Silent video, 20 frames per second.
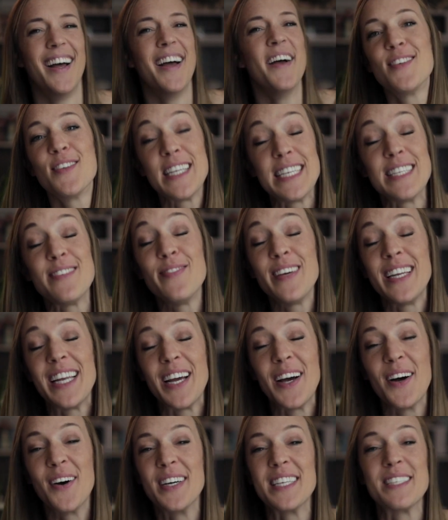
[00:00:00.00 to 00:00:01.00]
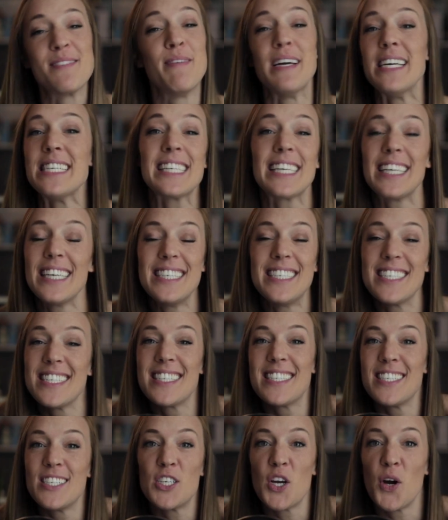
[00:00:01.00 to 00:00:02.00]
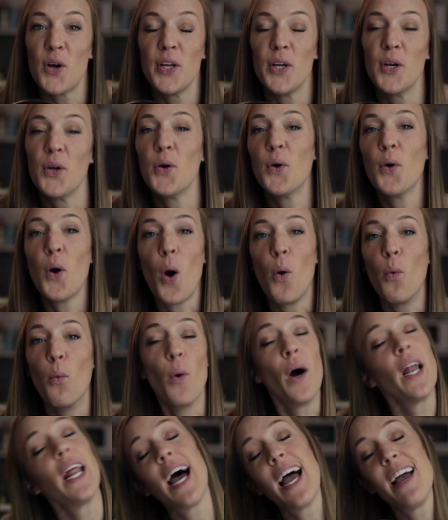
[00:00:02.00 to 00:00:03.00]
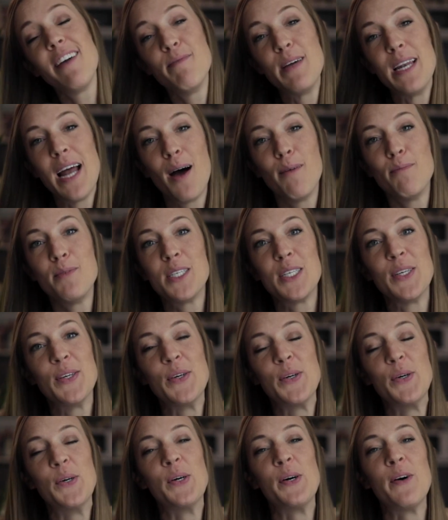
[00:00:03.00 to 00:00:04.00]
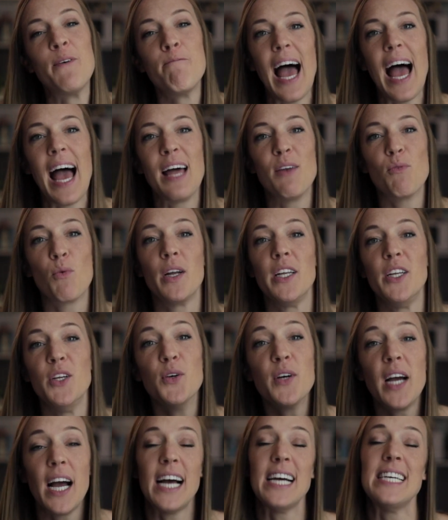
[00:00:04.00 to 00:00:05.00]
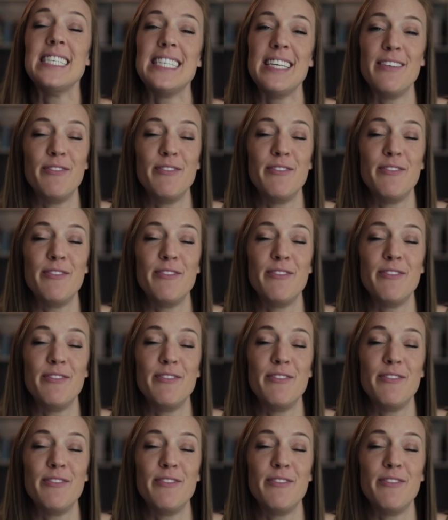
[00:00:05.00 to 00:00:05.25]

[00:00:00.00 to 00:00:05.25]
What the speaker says: So this video is basically just to show you what I've been up to and what you guys,